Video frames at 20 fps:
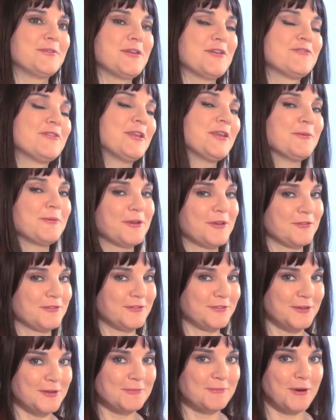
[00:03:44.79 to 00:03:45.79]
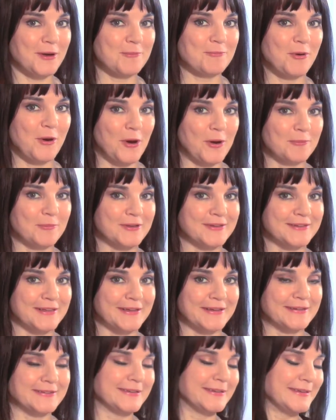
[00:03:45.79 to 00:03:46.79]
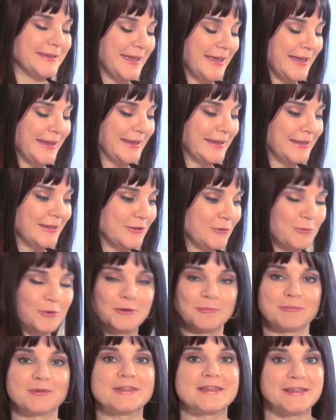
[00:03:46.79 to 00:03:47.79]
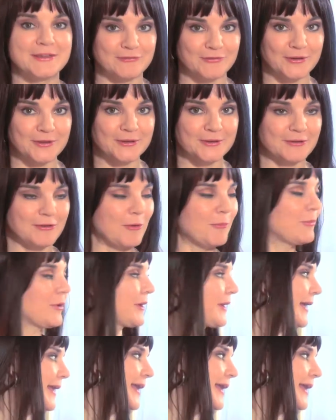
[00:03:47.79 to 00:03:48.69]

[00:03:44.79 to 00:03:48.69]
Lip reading: If anyone had seen my apartment like today, you wouldn't believe it, but I